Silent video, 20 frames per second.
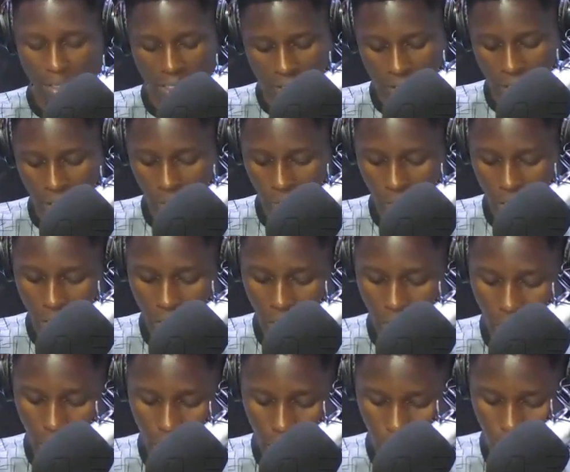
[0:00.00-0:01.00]
Let's quickly
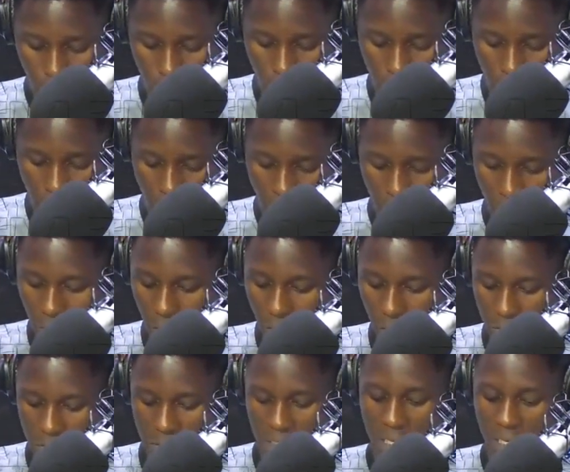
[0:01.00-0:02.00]
run through the
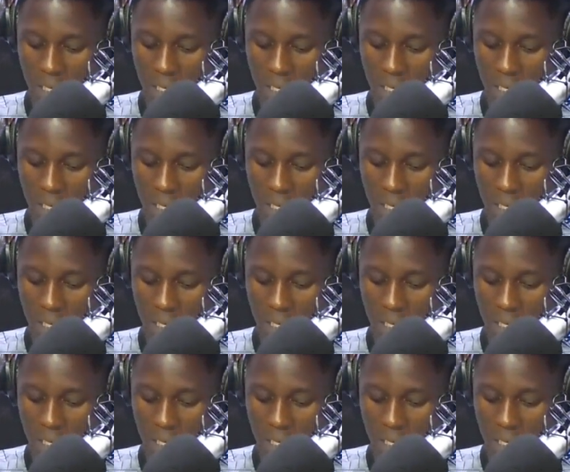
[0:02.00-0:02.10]
figures